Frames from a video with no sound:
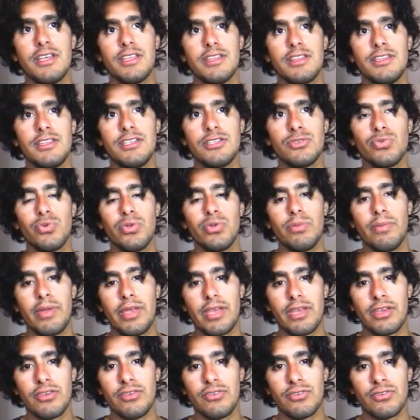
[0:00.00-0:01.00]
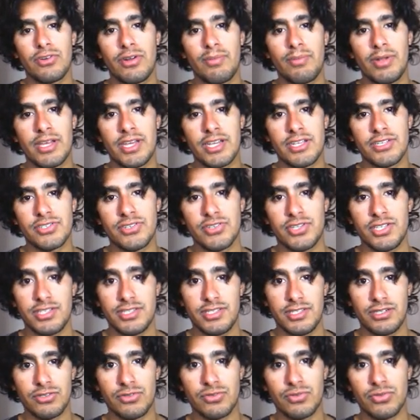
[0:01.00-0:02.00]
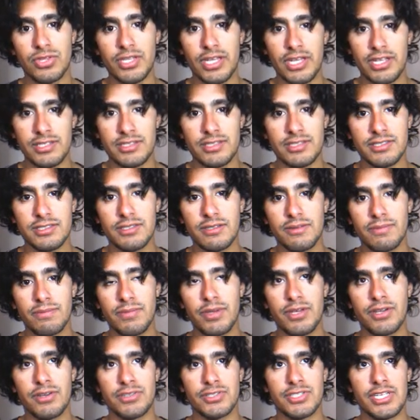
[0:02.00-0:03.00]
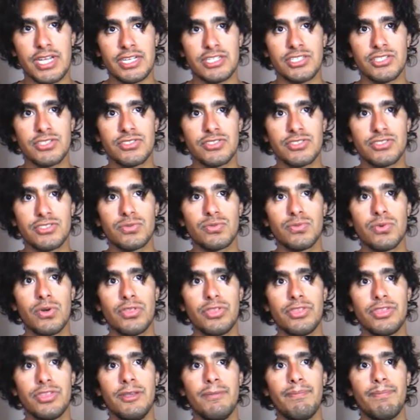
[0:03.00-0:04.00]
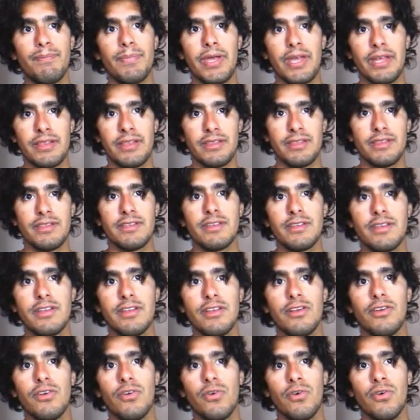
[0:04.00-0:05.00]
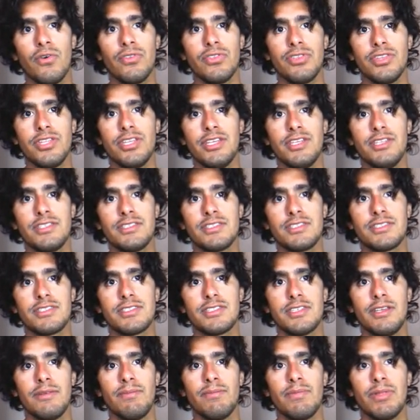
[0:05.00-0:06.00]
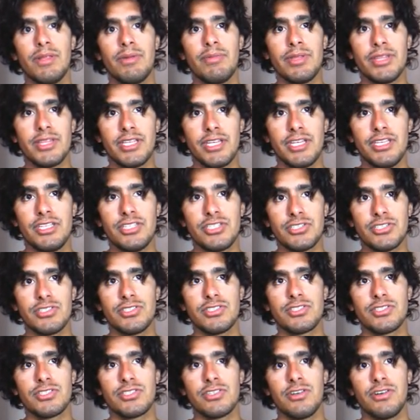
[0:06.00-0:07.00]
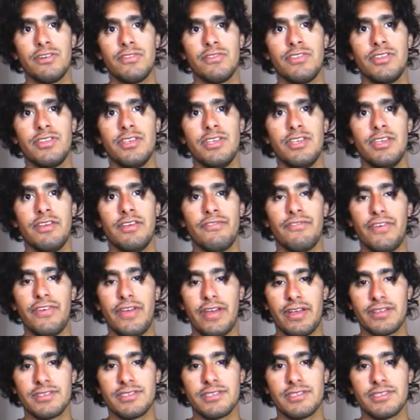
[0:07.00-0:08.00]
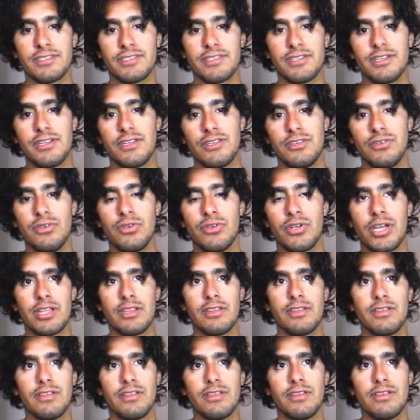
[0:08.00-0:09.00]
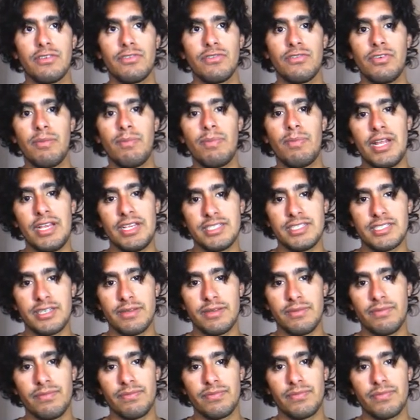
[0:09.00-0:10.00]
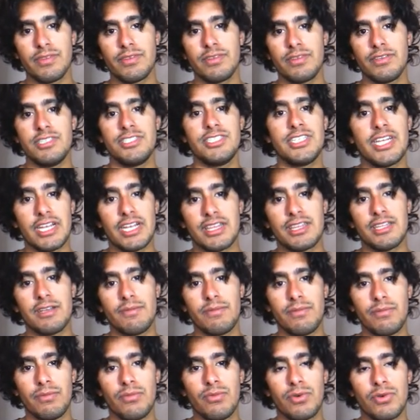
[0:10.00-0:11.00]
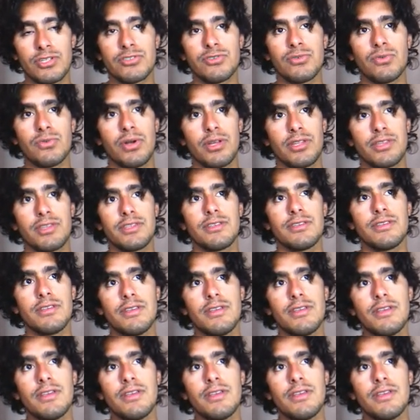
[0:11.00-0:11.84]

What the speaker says: This will make your application easier to test because actions won't depend on these implementations of the effects. You can replace them, inject them what you want.